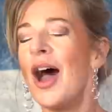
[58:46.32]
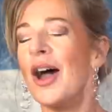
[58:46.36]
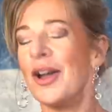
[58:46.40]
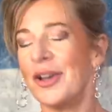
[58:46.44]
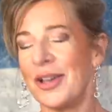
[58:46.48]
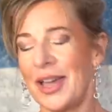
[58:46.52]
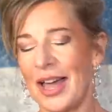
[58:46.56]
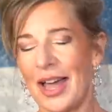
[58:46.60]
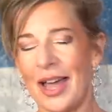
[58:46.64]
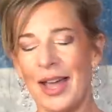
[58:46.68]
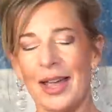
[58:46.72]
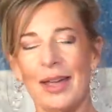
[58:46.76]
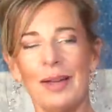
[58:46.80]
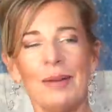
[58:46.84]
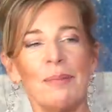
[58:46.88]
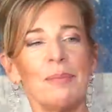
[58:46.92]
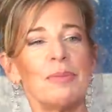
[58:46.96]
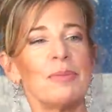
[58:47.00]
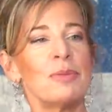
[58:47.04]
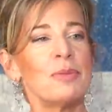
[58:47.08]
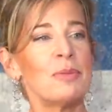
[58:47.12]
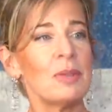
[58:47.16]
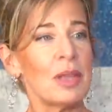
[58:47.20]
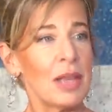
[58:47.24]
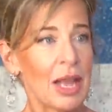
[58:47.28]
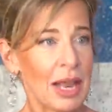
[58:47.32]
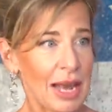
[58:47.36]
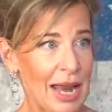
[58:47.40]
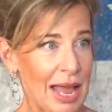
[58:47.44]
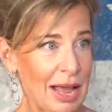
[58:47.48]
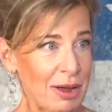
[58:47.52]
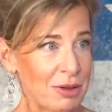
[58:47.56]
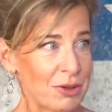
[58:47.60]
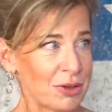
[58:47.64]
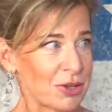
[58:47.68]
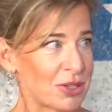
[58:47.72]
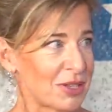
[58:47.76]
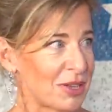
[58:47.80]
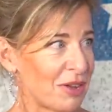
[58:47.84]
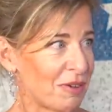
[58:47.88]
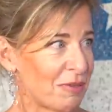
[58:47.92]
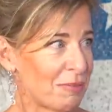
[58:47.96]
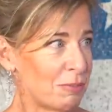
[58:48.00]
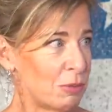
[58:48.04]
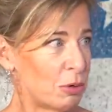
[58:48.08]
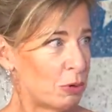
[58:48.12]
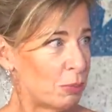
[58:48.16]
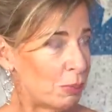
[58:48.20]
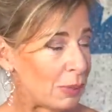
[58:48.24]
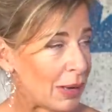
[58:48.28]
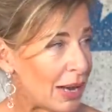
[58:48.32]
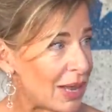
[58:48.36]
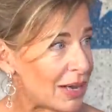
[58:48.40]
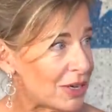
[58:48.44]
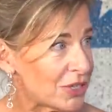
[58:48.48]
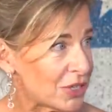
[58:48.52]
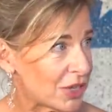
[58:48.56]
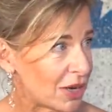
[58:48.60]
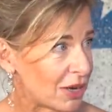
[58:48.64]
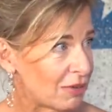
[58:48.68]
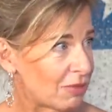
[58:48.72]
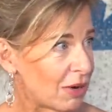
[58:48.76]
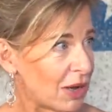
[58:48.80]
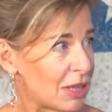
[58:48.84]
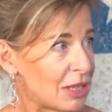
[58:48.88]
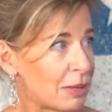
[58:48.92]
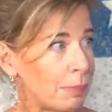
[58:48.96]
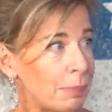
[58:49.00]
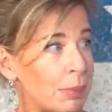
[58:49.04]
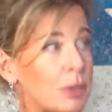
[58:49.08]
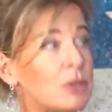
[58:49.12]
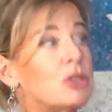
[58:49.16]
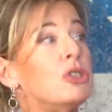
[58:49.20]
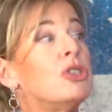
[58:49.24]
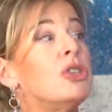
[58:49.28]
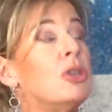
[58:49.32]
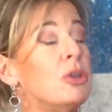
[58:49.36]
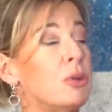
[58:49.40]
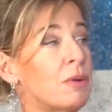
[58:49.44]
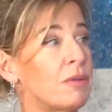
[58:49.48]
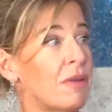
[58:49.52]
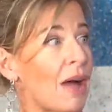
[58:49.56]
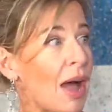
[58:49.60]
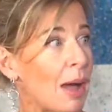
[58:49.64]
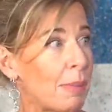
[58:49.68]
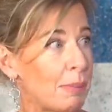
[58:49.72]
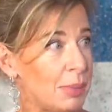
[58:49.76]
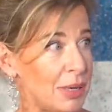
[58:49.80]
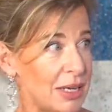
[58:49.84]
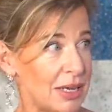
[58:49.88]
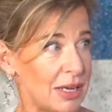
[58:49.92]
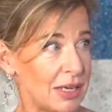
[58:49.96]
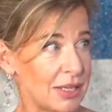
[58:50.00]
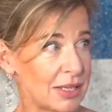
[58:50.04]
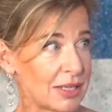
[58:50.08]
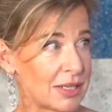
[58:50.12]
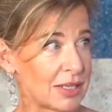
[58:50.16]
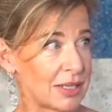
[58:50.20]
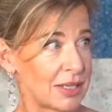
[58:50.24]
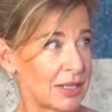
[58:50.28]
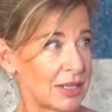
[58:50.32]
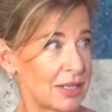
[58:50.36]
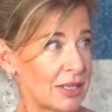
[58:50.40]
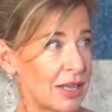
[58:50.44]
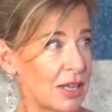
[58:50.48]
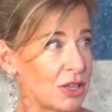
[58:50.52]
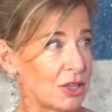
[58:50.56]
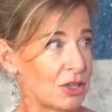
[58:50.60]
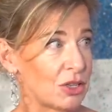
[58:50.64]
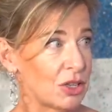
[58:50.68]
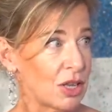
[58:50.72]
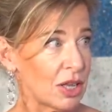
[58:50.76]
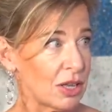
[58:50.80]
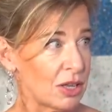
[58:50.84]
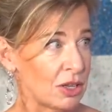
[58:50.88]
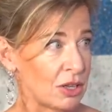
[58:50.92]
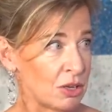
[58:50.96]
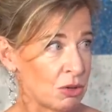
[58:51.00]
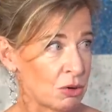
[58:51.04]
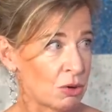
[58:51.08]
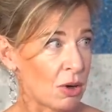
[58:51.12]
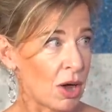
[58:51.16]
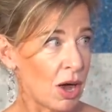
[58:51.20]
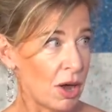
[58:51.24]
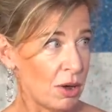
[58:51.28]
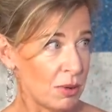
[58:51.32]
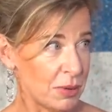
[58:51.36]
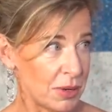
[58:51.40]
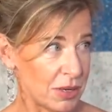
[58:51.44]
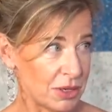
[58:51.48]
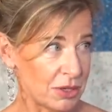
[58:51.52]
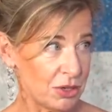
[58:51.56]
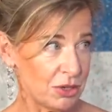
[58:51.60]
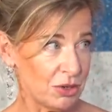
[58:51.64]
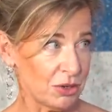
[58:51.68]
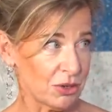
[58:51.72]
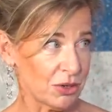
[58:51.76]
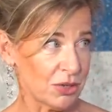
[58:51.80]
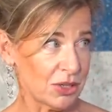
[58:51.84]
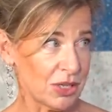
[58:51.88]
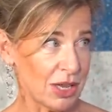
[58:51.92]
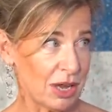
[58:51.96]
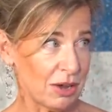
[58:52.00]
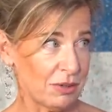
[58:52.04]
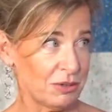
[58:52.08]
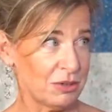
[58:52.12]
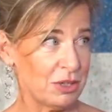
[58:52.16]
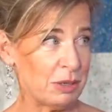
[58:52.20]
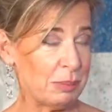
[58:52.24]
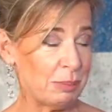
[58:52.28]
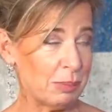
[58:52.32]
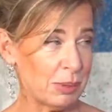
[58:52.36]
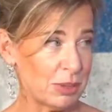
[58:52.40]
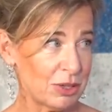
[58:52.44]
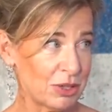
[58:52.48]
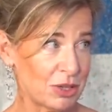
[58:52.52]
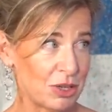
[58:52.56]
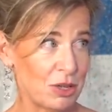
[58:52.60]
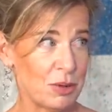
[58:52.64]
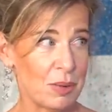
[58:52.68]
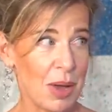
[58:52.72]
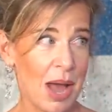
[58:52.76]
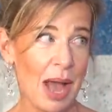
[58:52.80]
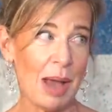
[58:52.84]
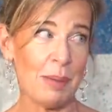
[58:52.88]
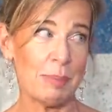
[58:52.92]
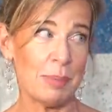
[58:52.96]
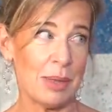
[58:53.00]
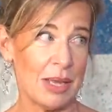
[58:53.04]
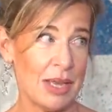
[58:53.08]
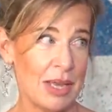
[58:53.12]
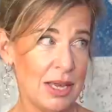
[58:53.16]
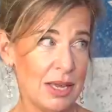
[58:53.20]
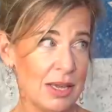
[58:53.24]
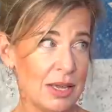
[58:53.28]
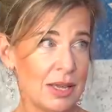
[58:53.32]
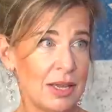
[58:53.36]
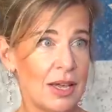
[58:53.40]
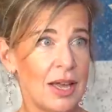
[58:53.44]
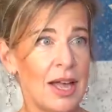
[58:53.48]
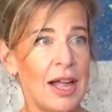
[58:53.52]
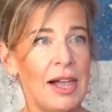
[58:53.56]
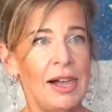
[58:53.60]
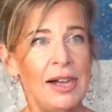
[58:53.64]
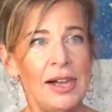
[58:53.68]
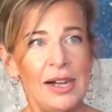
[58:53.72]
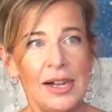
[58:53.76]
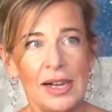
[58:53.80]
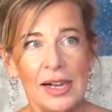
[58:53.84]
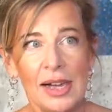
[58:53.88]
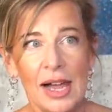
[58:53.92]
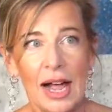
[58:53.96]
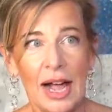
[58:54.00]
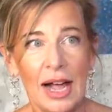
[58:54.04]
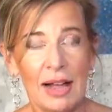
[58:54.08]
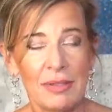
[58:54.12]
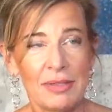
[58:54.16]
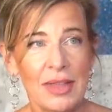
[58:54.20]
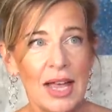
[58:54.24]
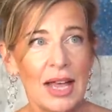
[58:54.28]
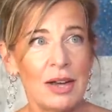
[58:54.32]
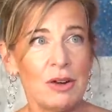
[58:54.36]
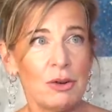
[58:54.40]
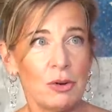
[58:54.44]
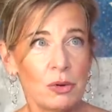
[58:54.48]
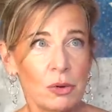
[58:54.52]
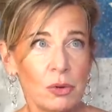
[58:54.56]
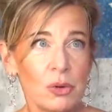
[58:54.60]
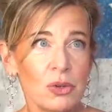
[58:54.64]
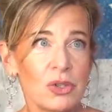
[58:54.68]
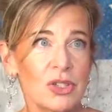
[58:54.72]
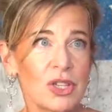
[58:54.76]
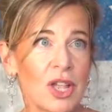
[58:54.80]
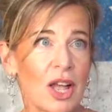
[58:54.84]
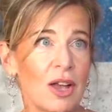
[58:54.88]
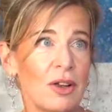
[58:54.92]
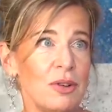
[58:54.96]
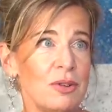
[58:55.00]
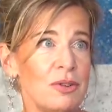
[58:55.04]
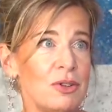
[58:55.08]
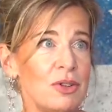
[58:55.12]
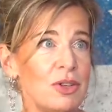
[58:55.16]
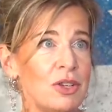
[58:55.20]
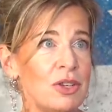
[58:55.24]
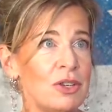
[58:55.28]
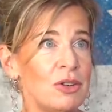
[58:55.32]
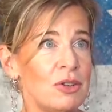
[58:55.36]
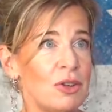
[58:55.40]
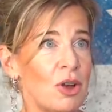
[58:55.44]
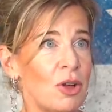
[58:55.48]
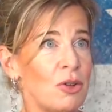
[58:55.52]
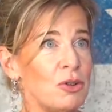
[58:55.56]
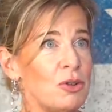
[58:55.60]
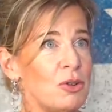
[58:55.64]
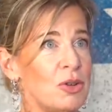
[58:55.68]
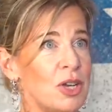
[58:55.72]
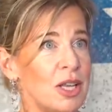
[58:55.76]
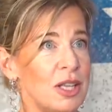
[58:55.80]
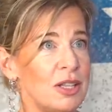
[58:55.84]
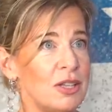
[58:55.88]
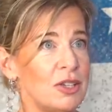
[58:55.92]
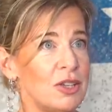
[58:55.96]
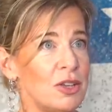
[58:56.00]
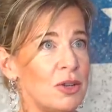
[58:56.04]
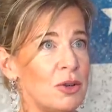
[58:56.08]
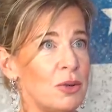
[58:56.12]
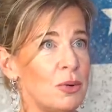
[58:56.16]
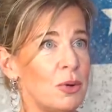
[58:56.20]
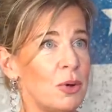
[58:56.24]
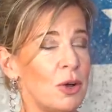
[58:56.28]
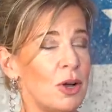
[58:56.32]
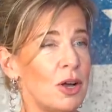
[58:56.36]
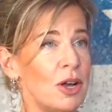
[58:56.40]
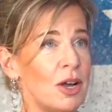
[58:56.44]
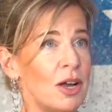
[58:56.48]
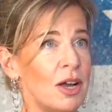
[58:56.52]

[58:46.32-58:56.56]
Okay. Allow yourself more pleasure, right? The pursuit of happiness. Mm. You owe it to yourself to pursue happy. And then also, you know, you need to